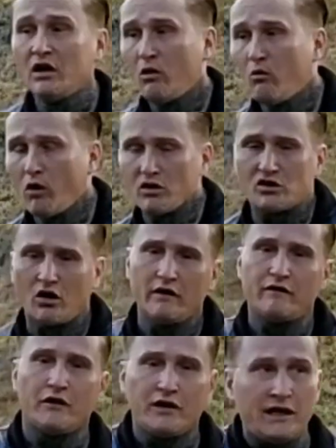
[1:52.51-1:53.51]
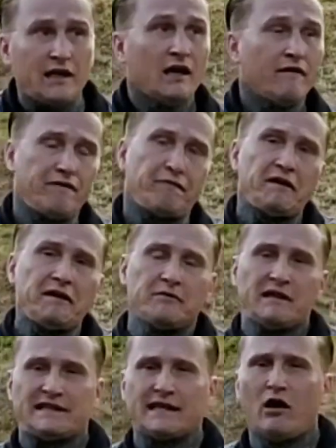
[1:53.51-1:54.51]
one side for the feeder
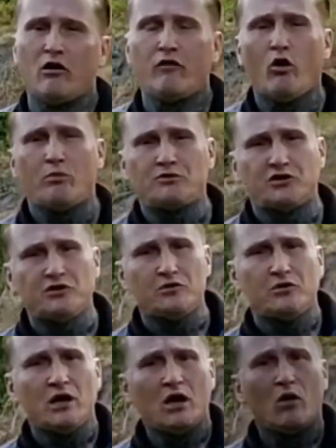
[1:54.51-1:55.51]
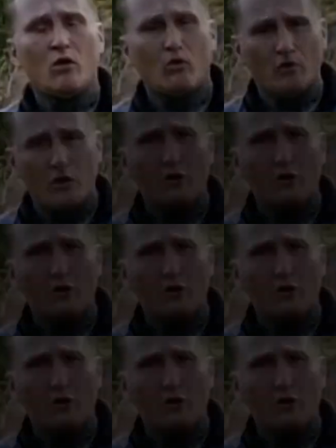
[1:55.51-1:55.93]
itself. Now the Waller's coal